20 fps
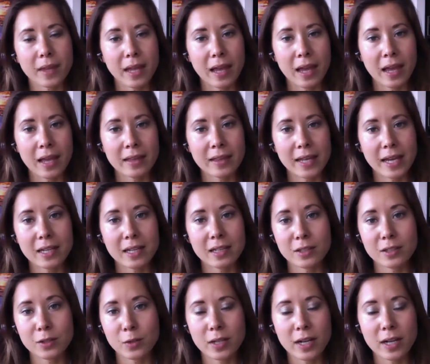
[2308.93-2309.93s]
then
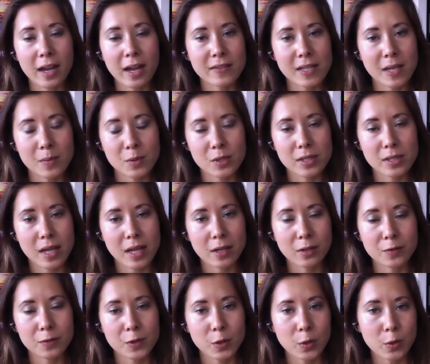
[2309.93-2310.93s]
you can have some side
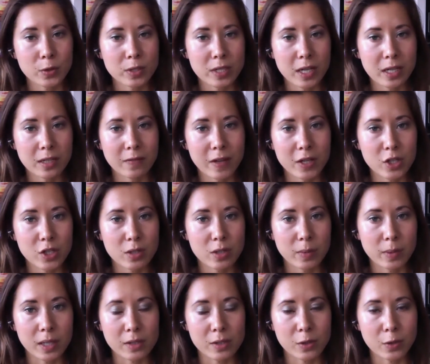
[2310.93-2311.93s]
of sauteed
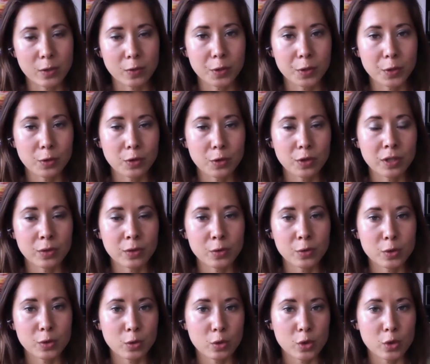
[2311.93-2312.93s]
vegetables. So if you're
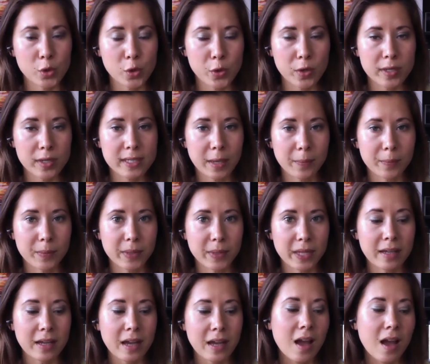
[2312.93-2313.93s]
used to chewing
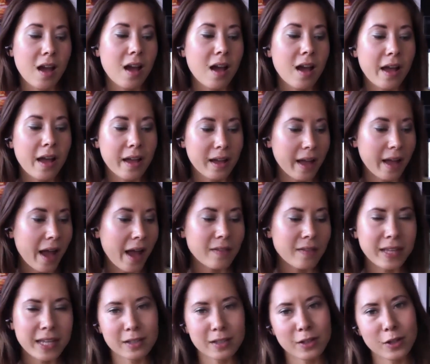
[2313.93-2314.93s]
something, have
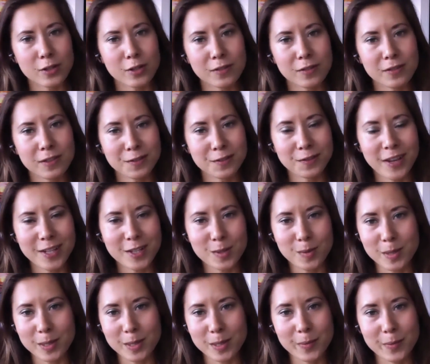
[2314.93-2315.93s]
like lots of different
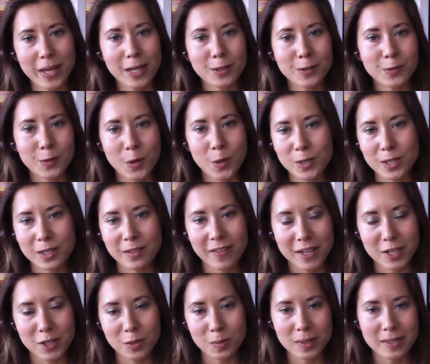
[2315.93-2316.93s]
vegetables. Make a roasted
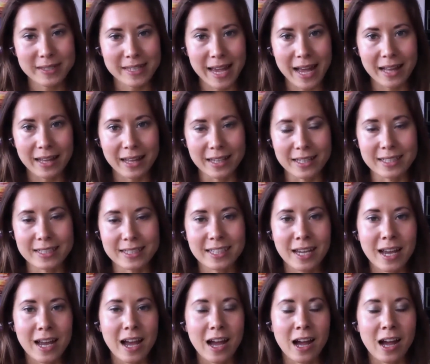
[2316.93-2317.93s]
vegetable salad,
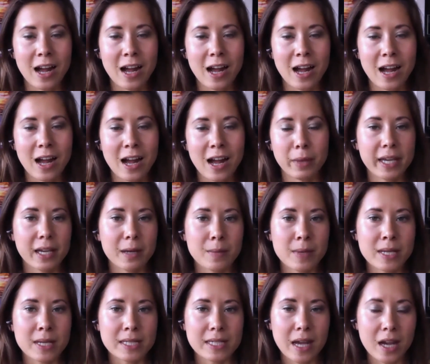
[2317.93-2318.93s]

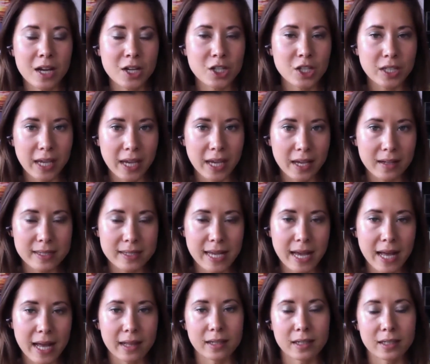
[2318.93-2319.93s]
make a massaged kale
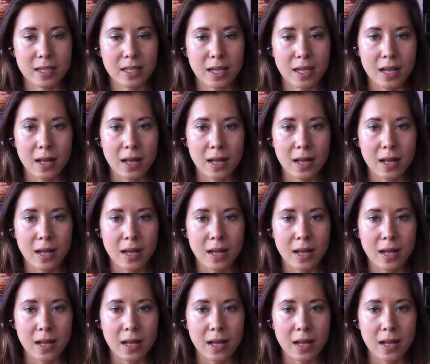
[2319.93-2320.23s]
salad,